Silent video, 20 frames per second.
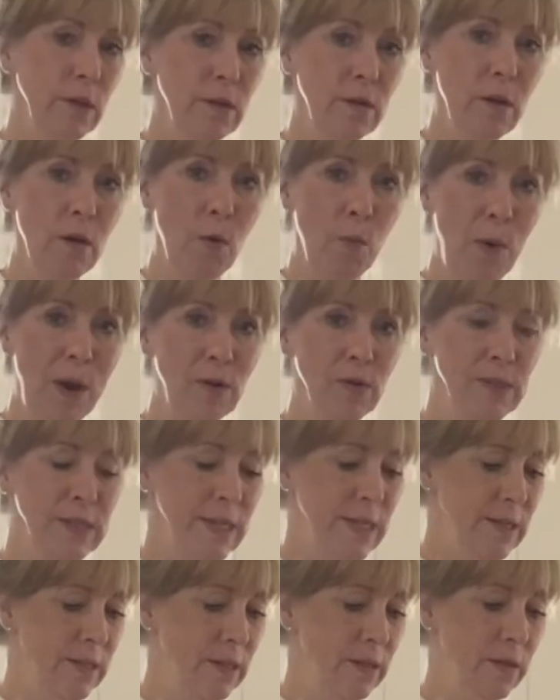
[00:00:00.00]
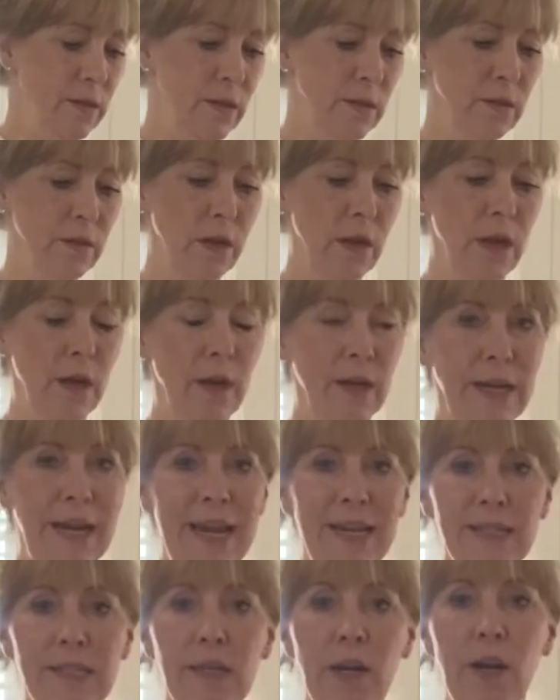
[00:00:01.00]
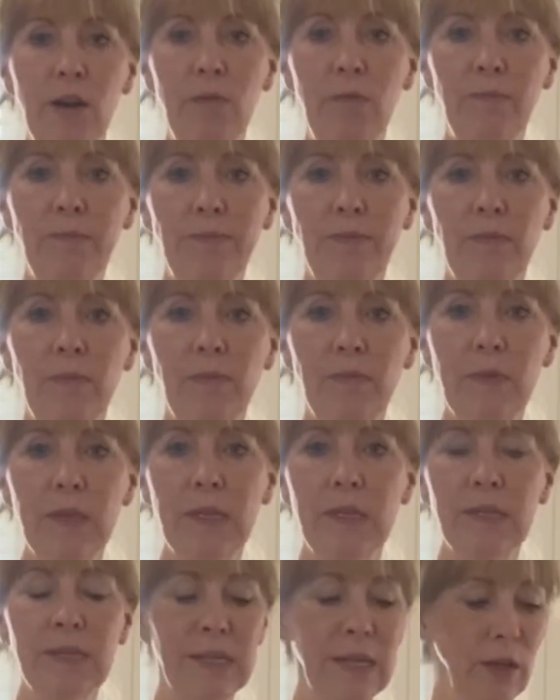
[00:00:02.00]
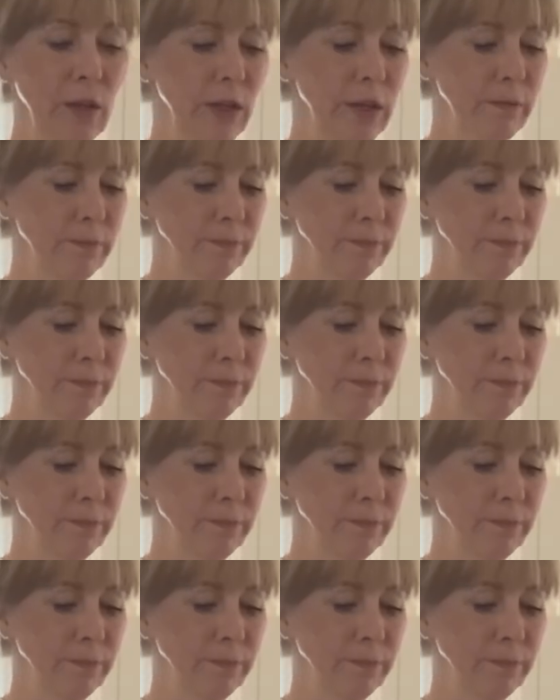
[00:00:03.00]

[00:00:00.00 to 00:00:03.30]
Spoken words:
a well-seasoned cast iron skillet